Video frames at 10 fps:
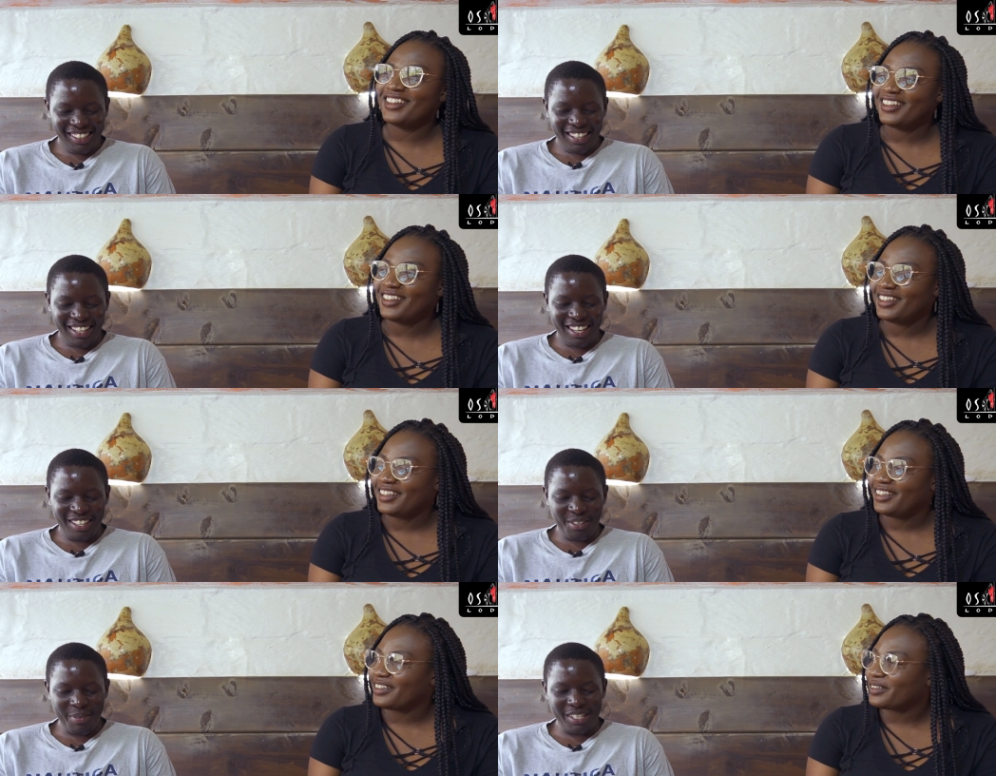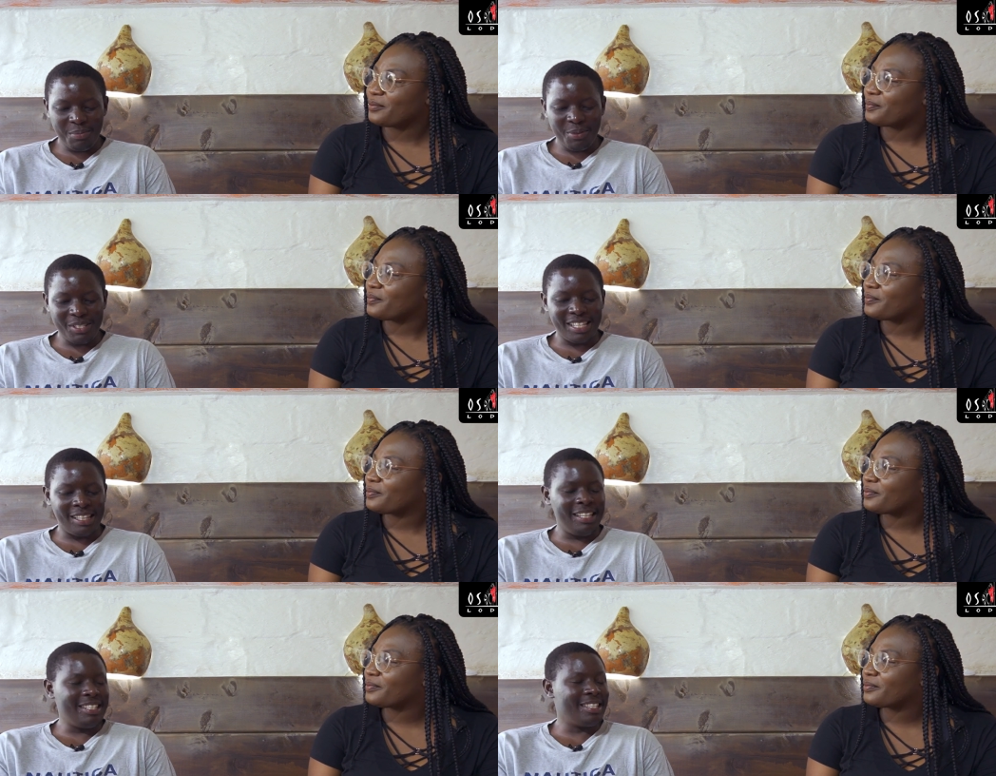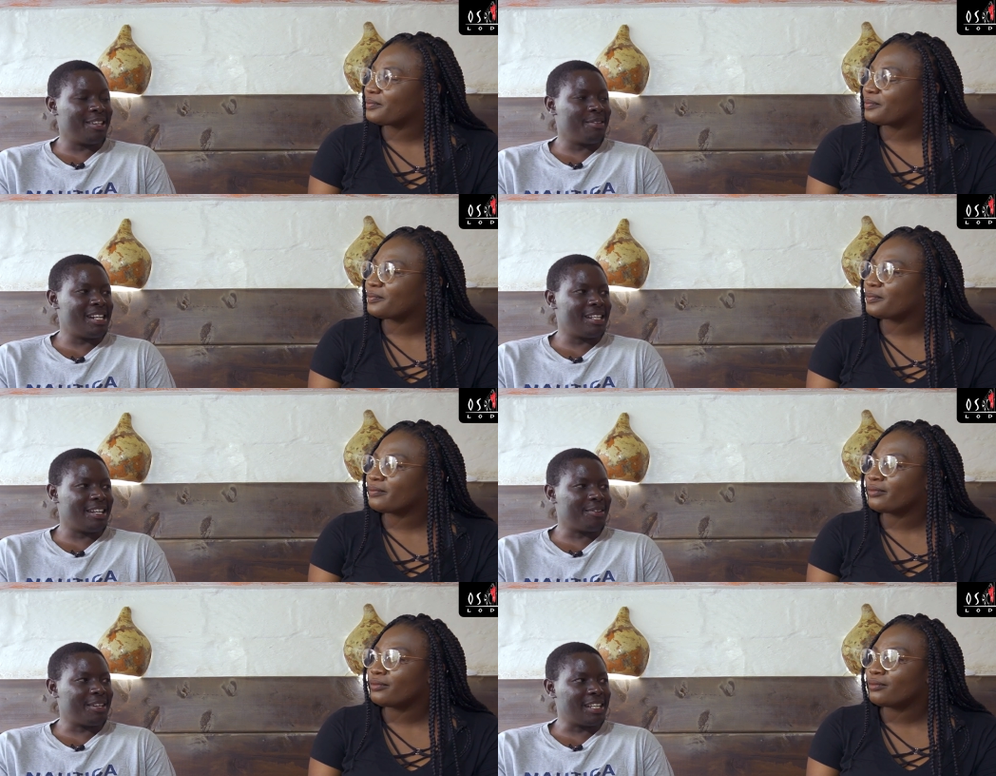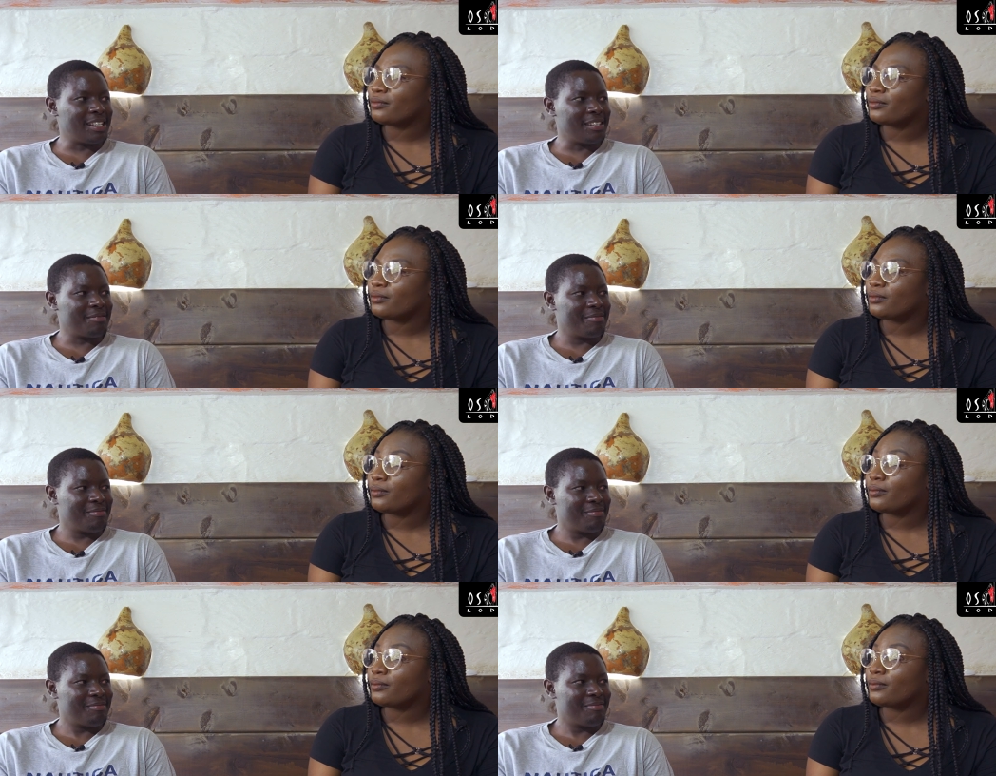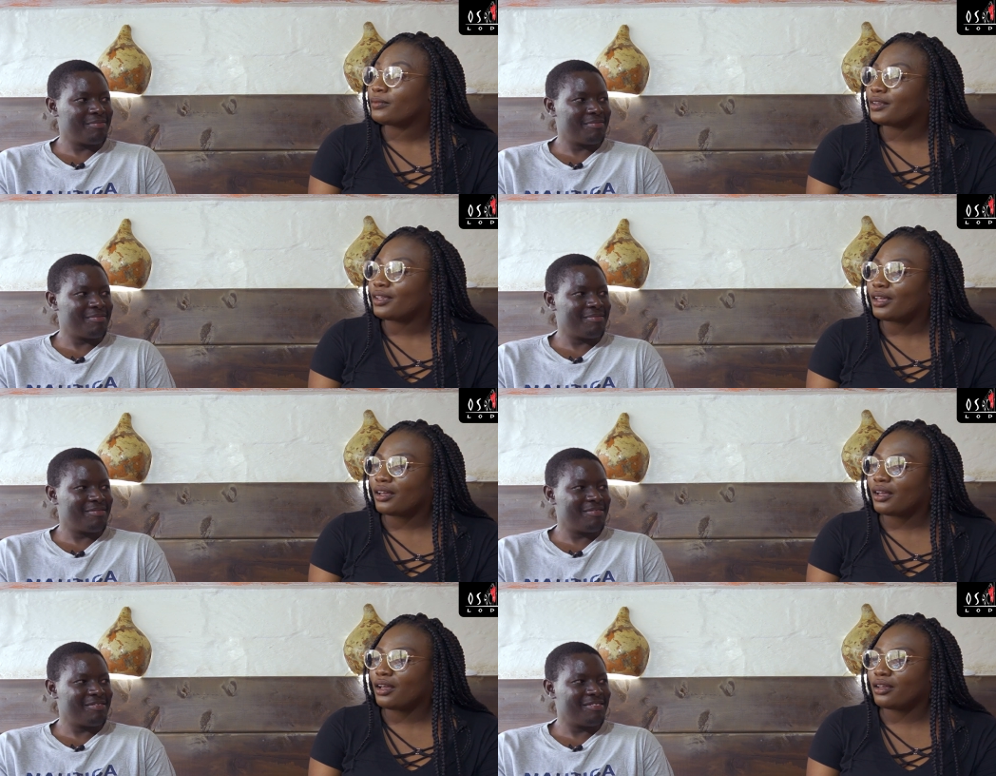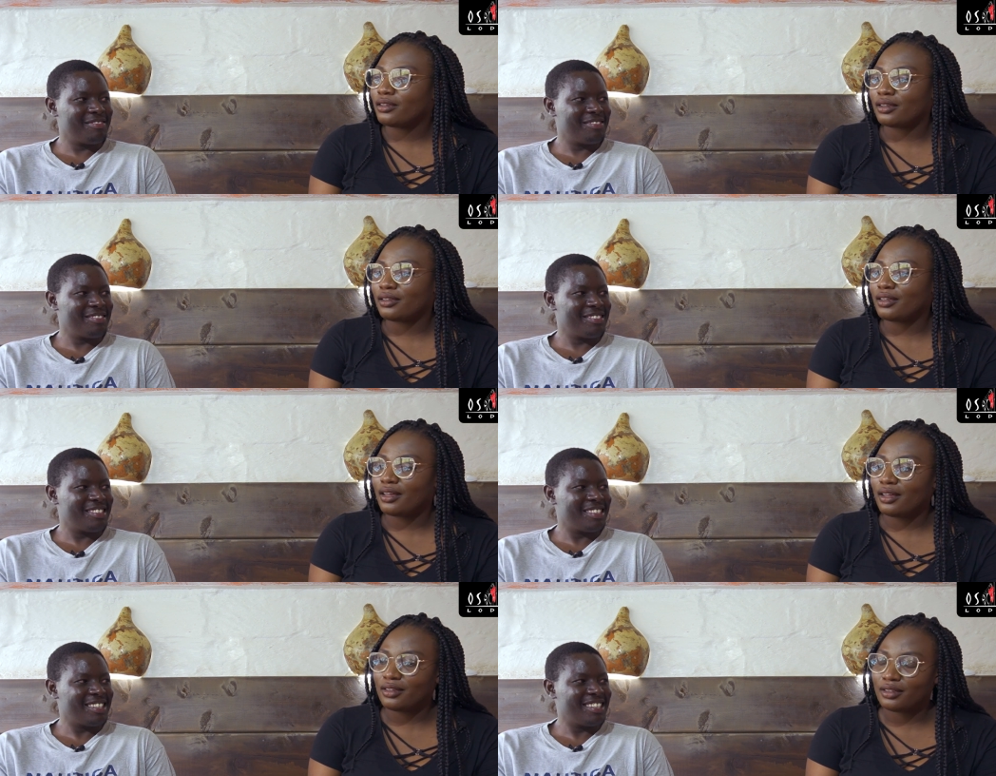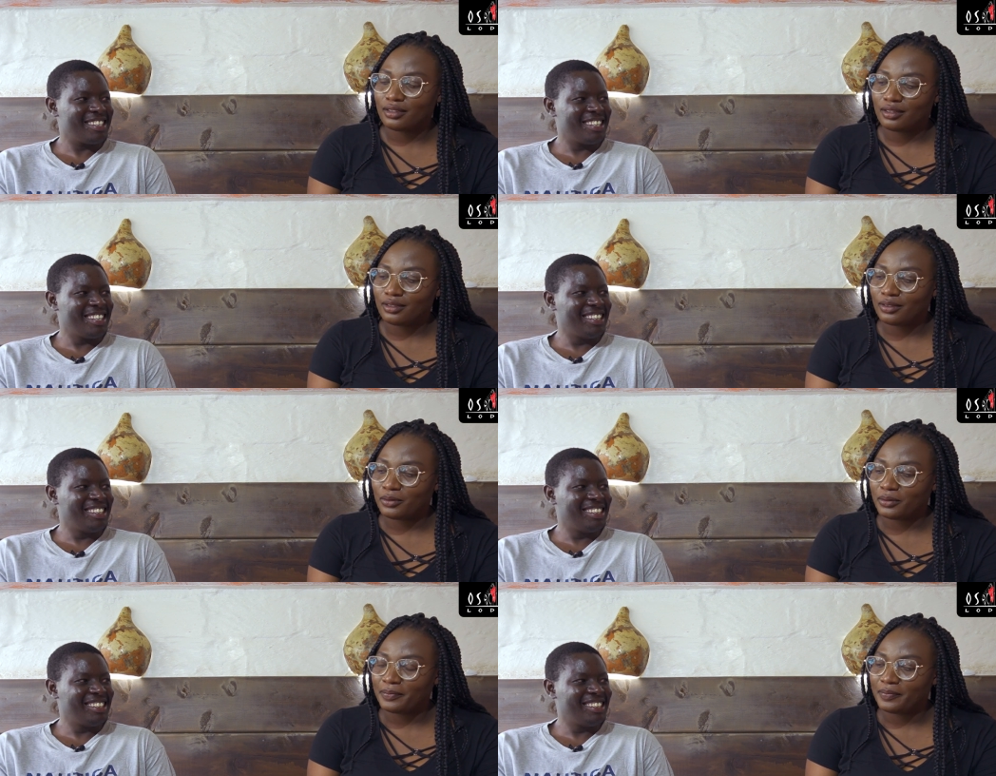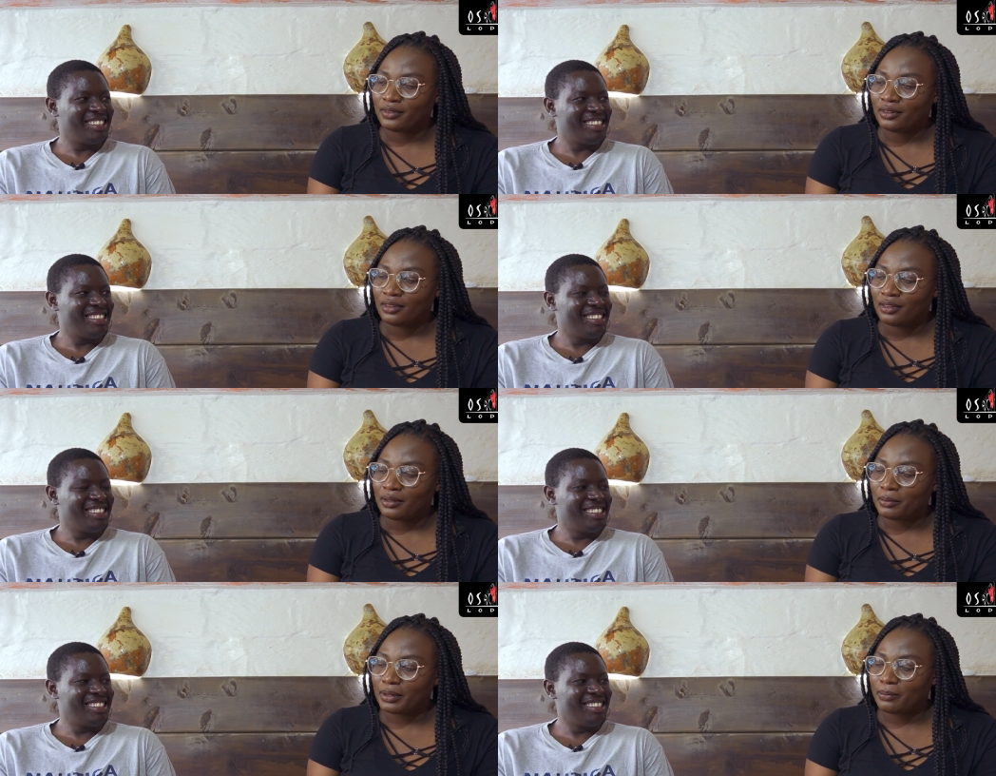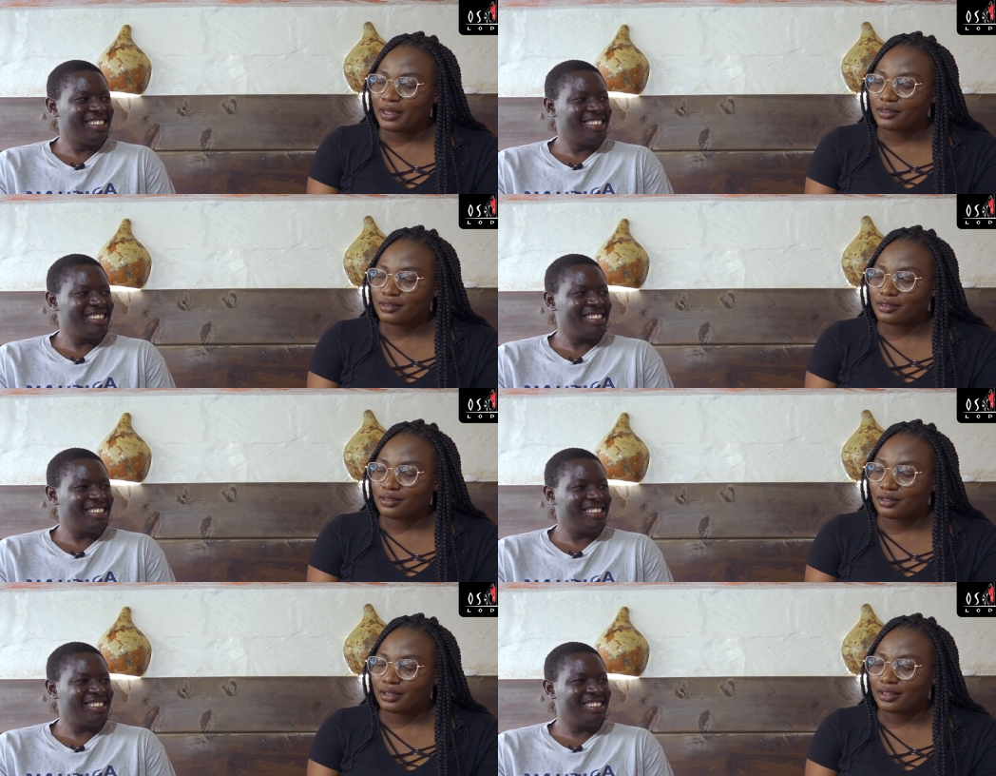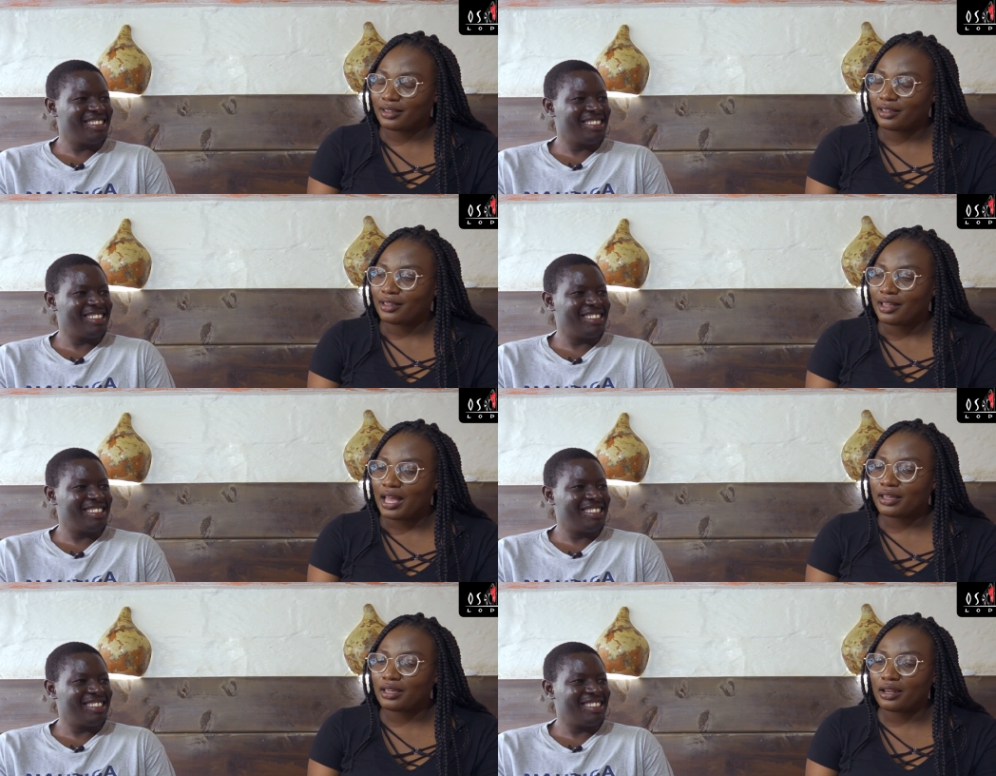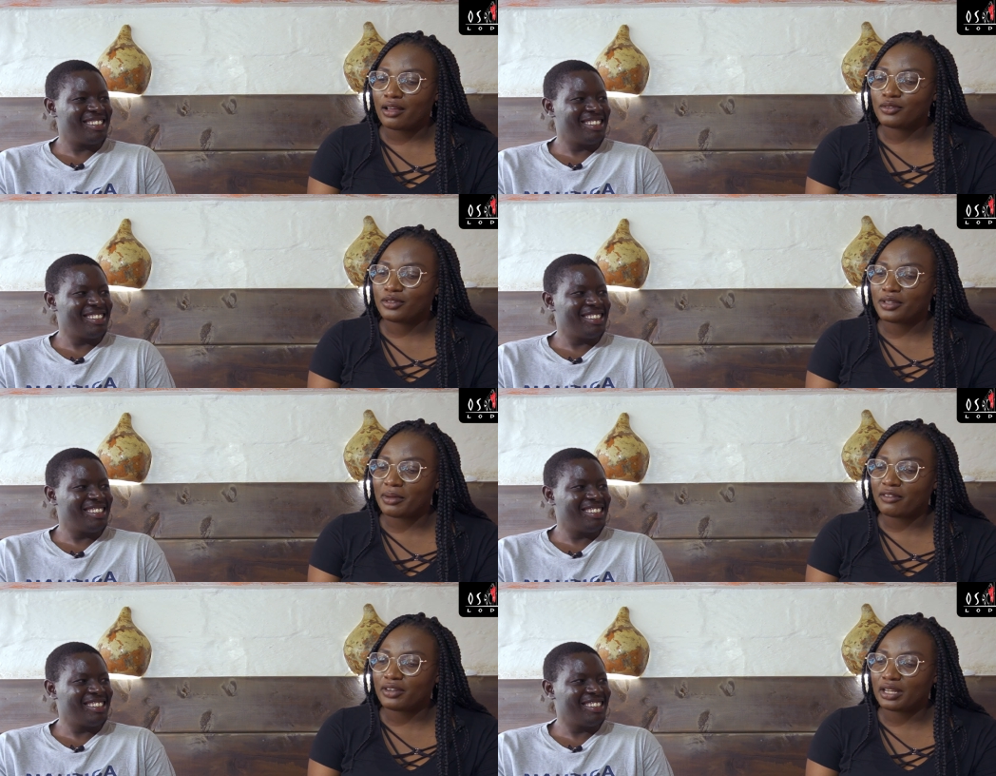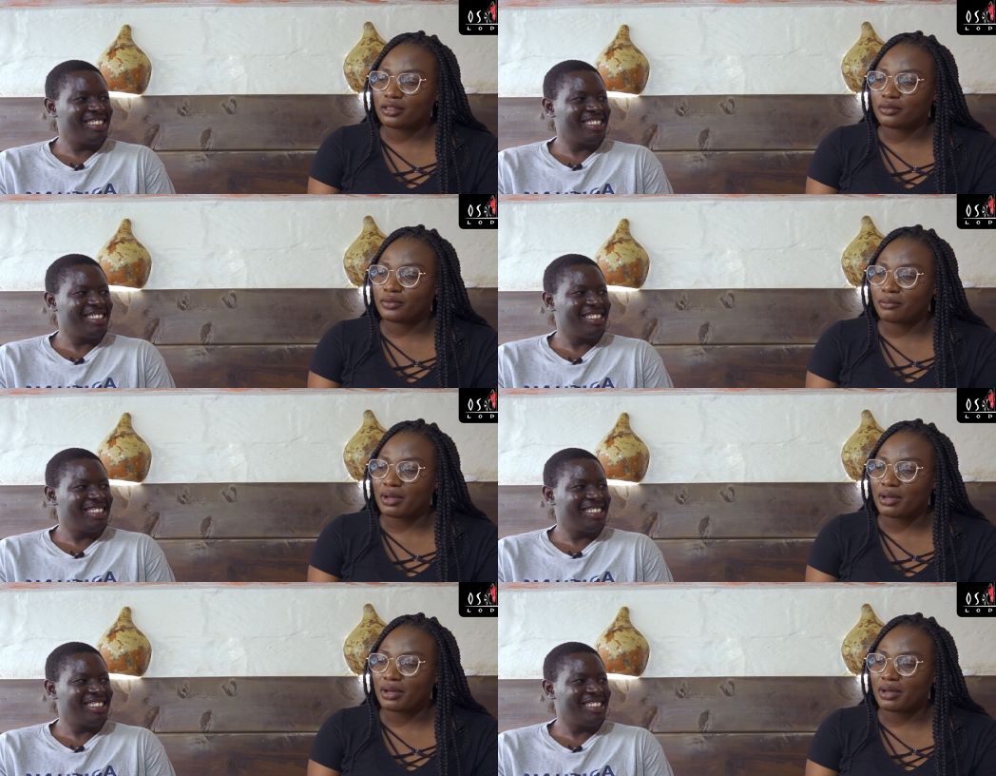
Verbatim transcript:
Speaker 1: uh, your best sports athlete in the world and why?
Speaker 2: Ay, ay, ay. My best actually I'll have to see my friends from